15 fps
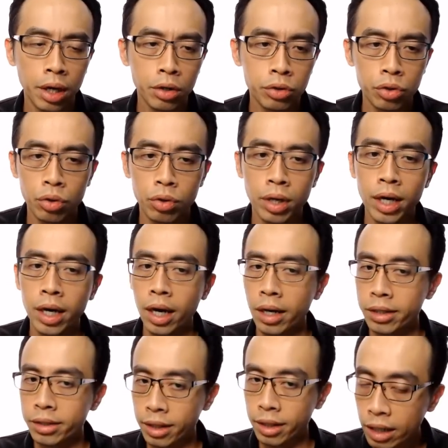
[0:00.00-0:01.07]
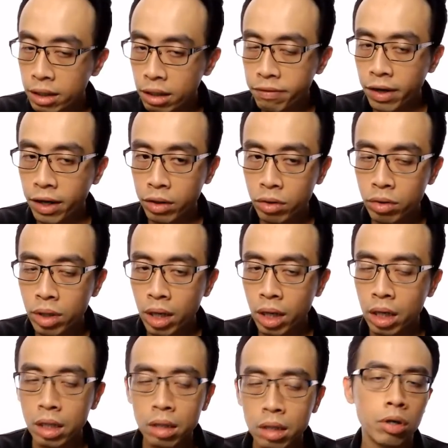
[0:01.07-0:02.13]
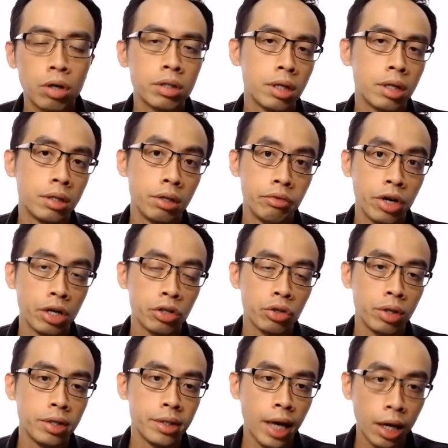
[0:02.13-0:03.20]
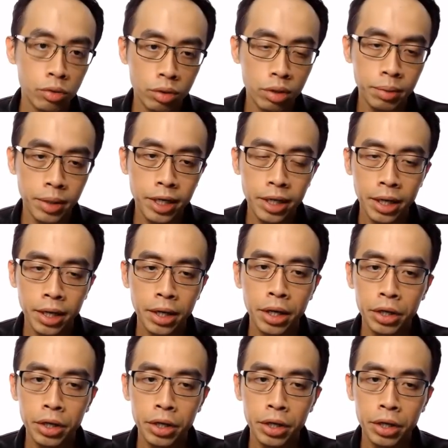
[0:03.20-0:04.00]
So it is a negative value because the reaction is exothermic.